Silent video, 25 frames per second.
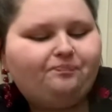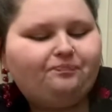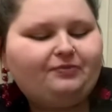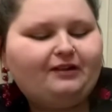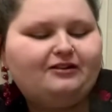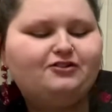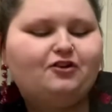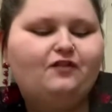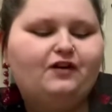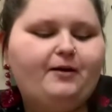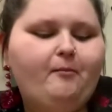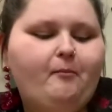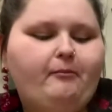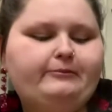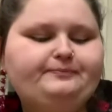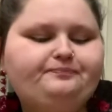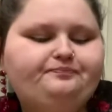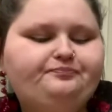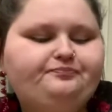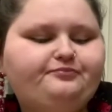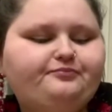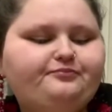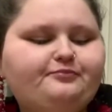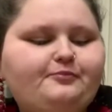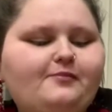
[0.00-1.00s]
That's so funny.
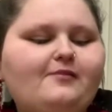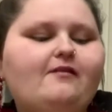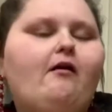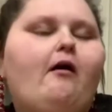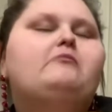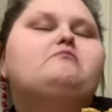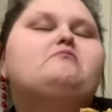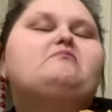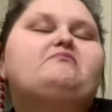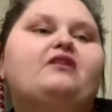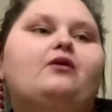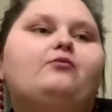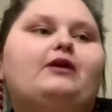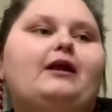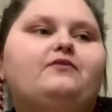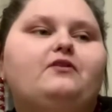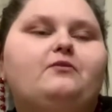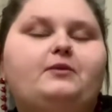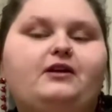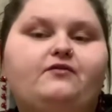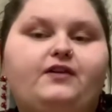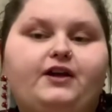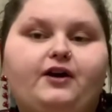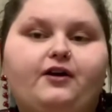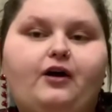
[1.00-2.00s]
When I'm
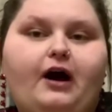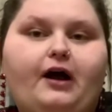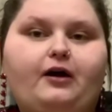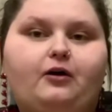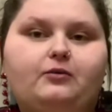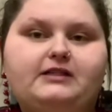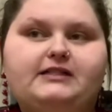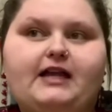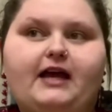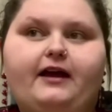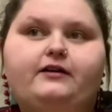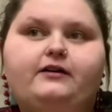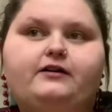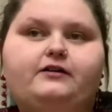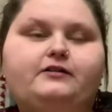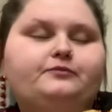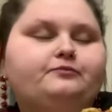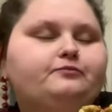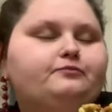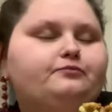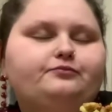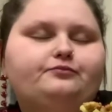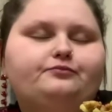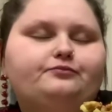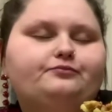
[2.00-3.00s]
filming a video, I always say,
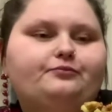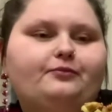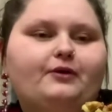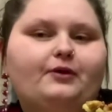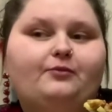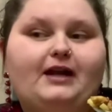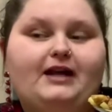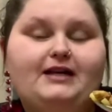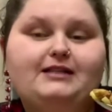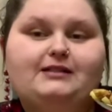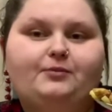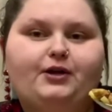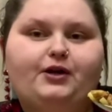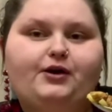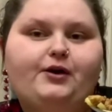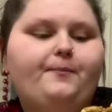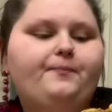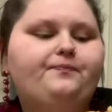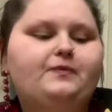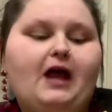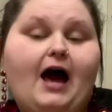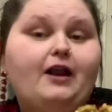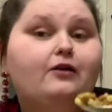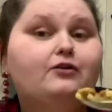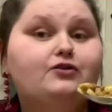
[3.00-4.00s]
Mm, come eat something
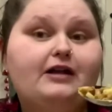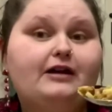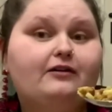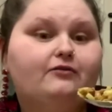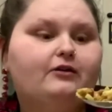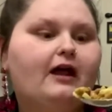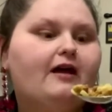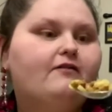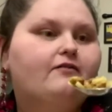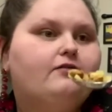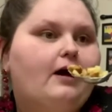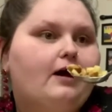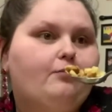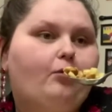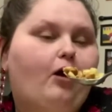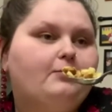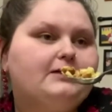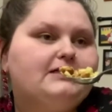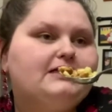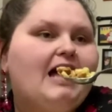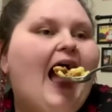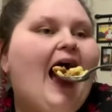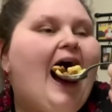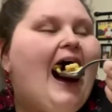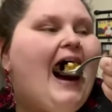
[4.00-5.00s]
good. I don't do that in real life. I promise.